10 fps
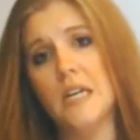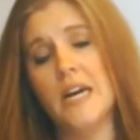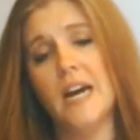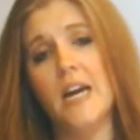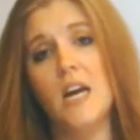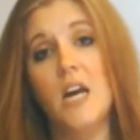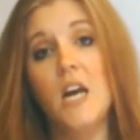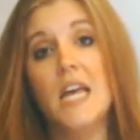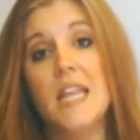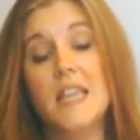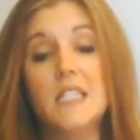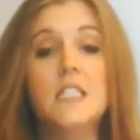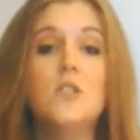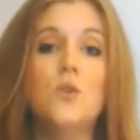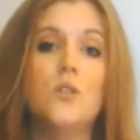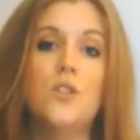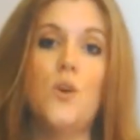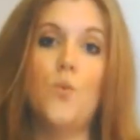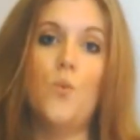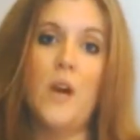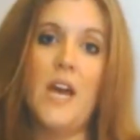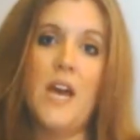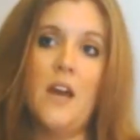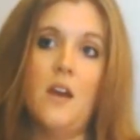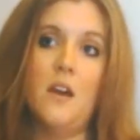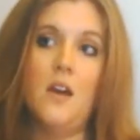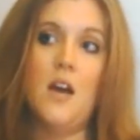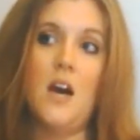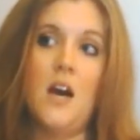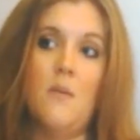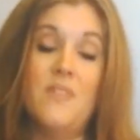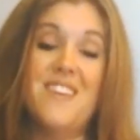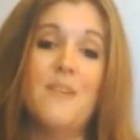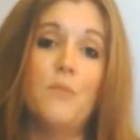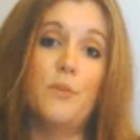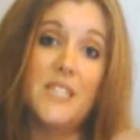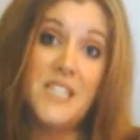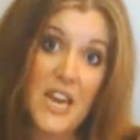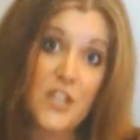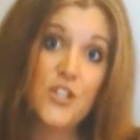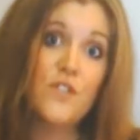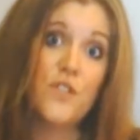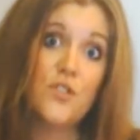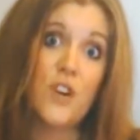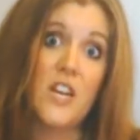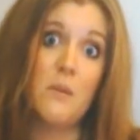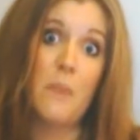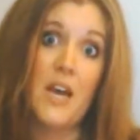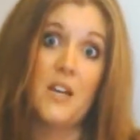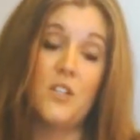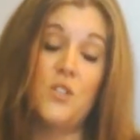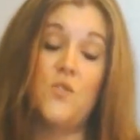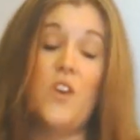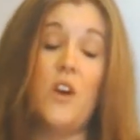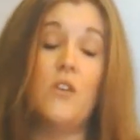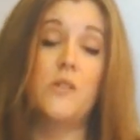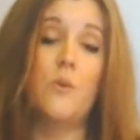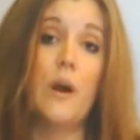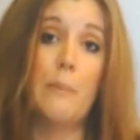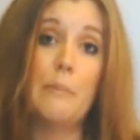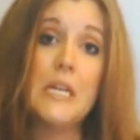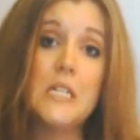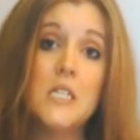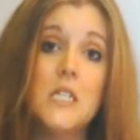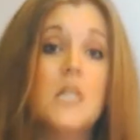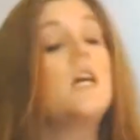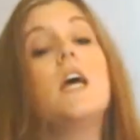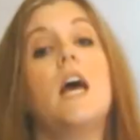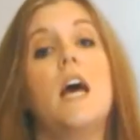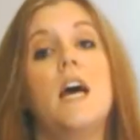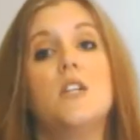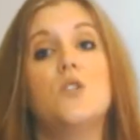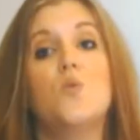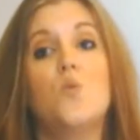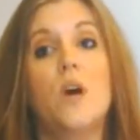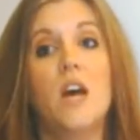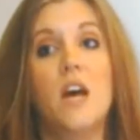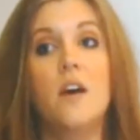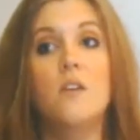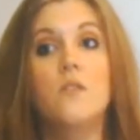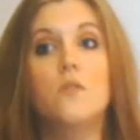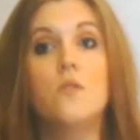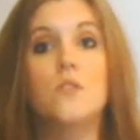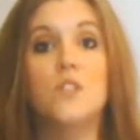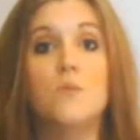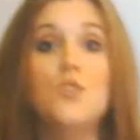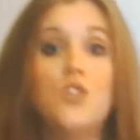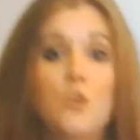Okay, this is also where the implementation of the training packages varies quite a bit, and where some